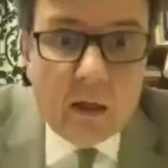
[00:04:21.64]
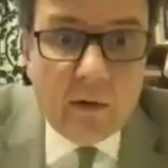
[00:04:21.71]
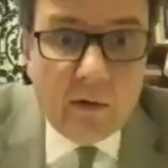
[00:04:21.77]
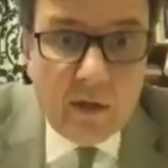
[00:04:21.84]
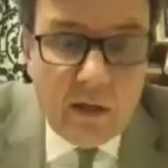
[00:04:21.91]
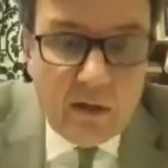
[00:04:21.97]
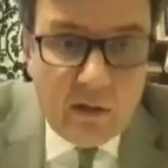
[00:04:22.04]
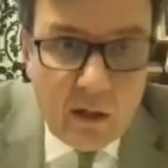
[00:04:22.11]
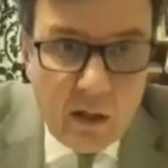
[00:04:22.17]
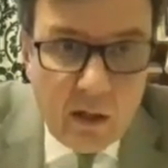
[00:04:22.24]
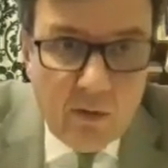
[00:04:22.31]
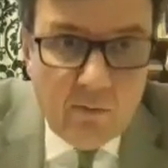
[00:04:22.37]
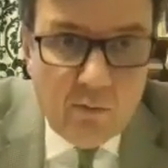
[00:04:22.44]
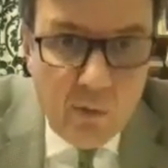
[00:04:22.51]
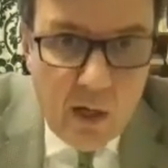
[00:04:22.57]
These are kind
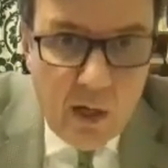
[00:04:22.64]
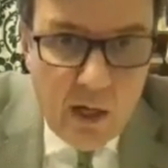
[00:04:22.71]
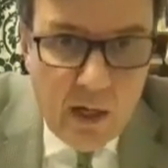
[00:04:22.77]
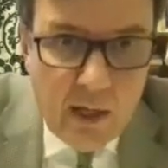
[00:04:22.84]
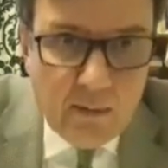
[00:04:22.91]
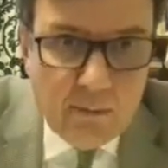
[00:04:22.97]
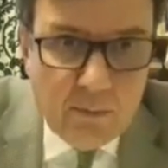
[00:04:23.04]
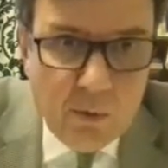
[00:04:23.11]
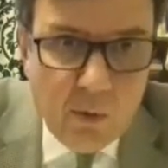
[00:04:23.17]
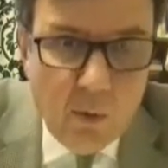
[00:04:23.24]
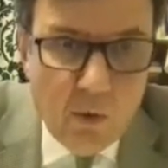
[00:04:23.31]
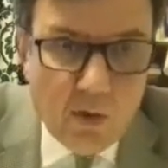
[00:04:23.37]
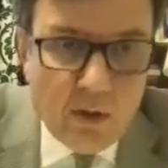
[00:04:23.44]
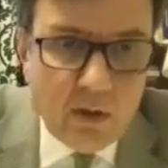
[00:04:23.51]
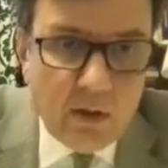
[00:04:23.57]
of really
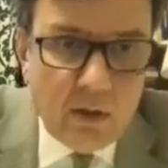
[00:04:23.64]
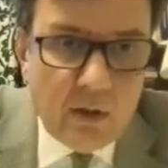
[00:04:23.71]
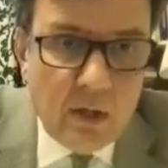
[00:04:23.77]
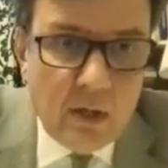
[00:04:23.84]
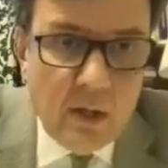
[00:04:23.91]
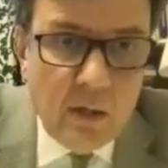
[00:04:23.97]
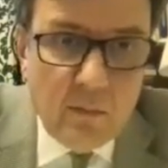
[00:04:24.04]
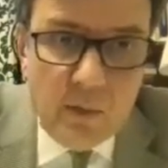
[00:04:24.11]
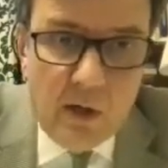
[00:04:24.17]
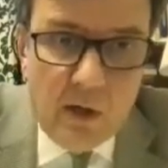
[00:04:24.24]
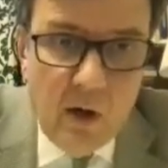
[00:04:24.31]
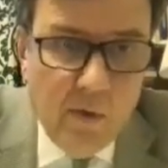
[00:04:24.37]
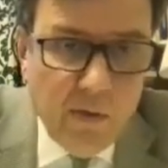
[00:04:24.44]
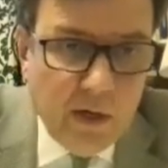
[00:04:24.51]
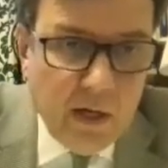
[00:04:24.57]
important
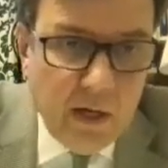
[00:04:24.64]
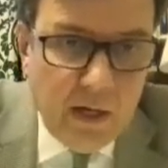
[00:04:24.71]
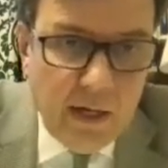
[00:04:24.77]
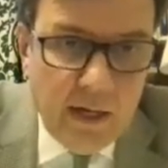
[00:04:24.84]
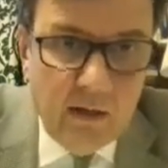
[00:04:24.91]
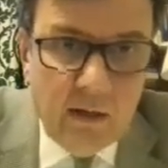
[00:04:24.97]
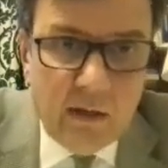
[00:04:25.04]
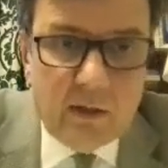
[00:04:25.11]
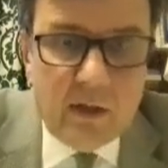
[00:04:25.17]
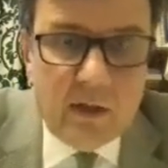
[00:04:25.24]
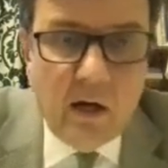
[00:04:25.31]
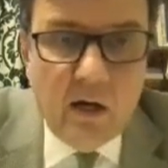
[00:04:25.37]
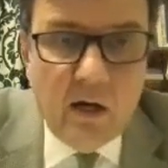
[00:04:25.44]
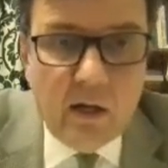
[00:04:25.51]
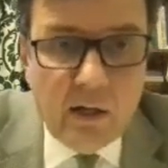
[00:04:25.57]
beyond the kind of headline
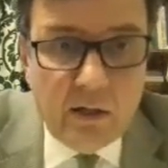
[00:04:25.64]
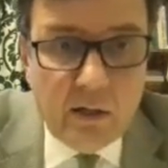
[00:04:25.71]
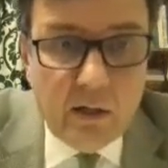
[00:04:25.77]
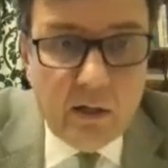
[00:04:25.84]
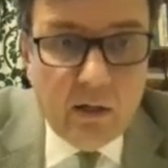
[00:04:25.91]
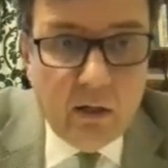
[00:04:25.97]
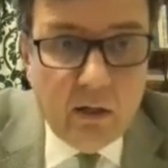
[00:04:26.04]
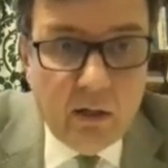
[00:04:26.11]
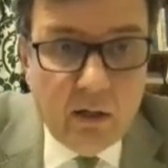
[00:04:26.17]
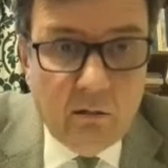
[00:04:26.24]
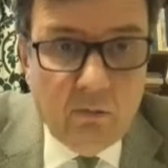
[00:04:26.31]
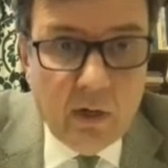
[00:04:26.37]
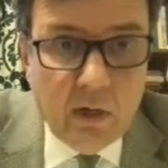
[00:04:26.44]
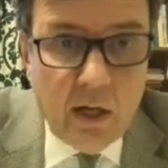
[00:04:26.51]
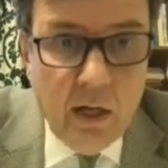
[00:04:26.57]
targets. A lot of the
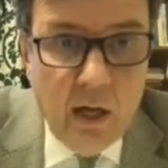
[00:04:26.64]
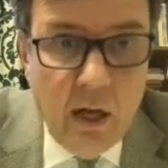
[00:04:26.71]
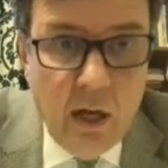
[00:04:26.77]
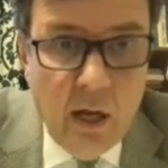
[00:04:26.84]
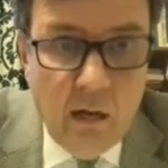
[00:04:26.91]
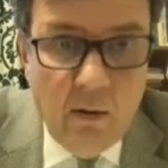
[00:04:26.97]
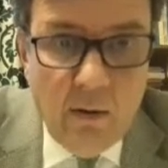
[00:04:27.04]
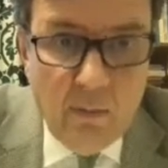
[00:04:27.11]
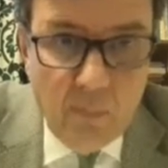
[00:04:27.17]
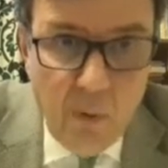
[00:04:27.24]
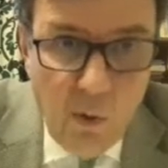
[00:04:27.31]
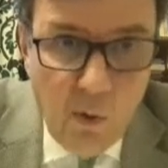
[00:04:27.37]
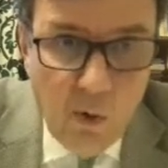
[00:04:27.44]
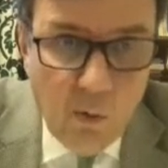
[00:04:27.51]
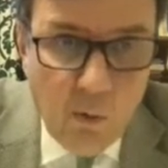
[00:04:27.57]
really
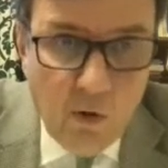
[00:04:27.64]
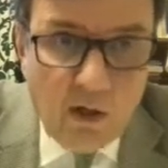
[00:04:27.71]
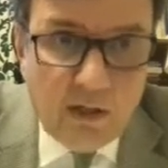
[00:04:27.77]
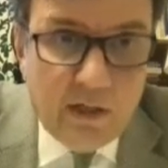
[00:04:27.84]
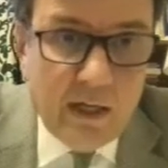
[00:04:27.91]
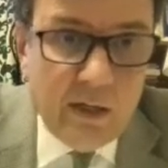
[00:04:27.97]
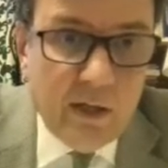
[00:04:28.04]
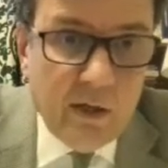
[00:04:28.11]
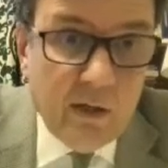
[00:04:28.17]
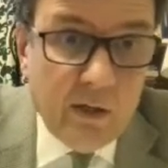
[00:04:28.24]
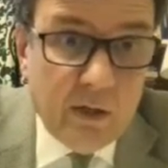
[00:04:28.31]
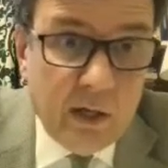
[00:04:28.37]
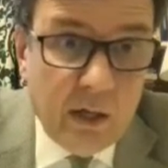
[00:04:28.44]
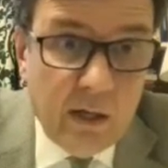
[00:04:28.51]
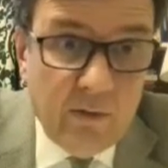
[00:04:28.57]
important work is actually on the
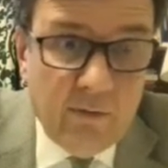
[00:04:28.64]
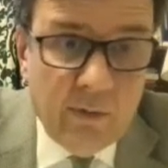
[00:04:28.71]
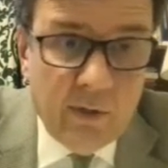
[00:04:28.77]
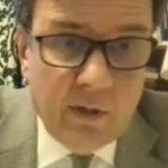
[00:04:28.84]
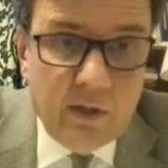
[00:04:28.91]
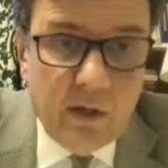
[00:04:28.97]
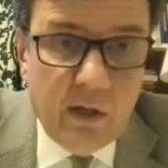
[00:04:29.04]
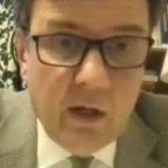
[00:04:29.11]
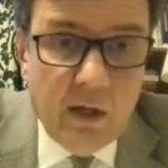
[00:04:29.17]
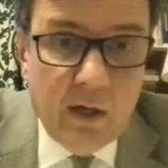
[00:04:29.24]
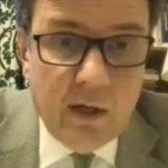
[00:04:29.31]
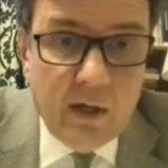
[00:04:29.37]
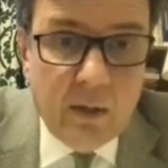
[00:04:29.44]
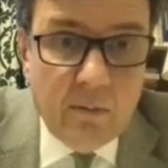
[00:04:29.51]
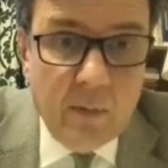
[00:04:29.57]
delivery
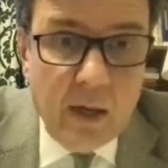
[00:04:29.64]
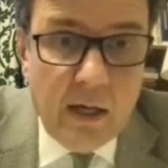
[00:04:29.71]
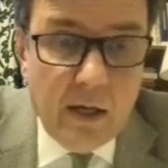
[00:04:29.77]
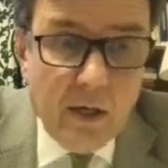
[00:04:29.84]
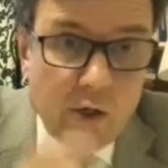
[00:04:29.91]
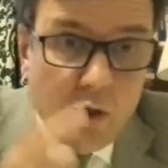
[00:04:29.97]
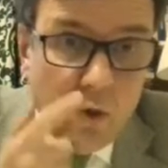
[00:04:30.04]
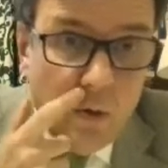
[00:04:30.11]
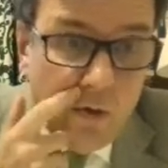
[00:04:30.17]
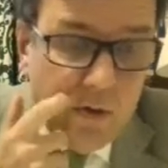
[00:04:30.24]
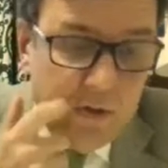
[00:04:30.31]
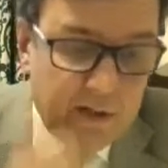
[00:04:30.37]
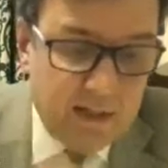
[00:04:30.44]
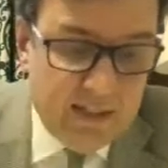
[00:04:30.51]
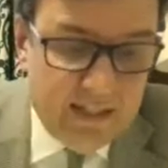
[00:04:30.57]
side, making sure
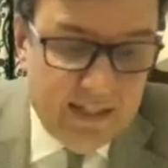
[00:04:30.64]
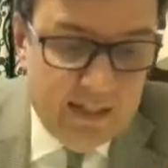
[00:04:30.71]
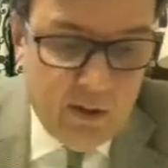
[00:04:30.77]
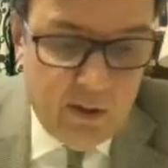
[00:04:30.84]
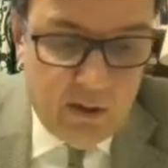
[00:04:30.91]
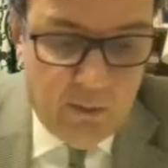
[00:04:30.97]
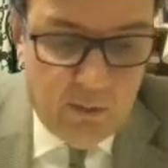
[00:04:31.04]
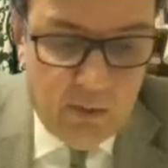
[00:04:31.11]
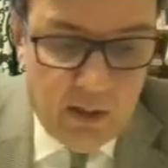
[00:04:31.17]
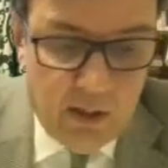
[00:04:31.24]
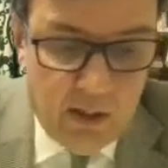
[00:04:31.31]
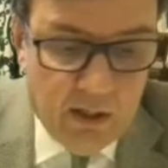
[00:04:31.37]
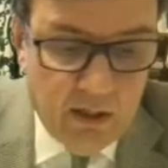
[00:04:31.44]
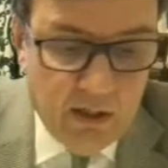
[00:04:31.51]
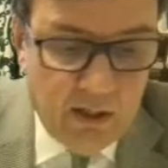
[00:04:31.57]
that the system
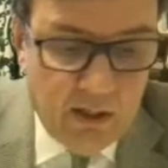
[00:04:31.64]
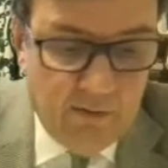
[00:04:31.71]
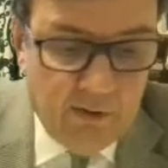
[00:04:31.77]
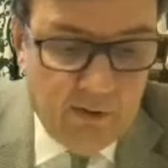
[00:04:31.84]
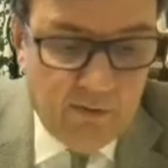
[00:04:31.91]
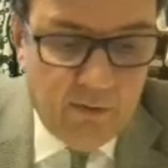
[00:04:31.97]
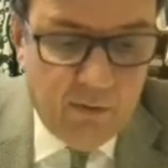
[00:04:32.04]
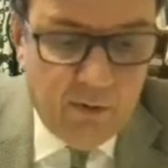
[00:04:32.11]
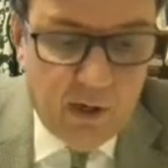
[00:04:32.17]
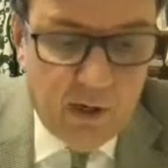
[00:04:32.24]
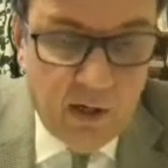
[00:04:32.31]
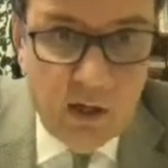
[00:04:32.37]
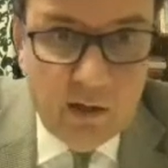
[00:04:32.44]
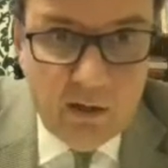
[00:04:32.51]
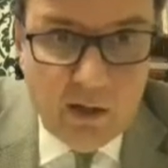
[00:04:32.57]
delivers for
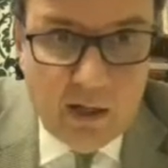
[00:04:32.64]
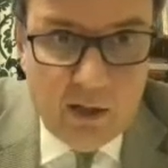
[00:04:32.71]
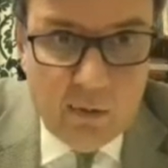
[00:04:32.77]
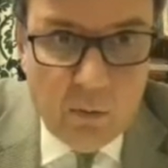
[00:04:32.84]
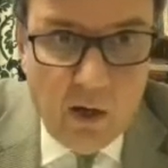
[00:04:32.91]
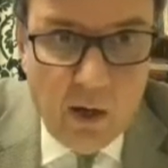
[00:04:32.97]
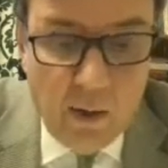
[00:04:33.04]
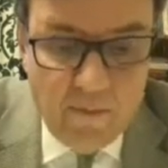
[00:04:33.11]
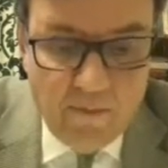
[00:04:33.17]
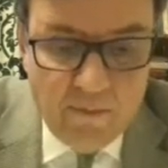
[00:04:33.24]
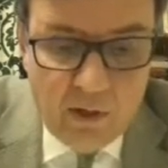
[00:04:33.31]
us as well.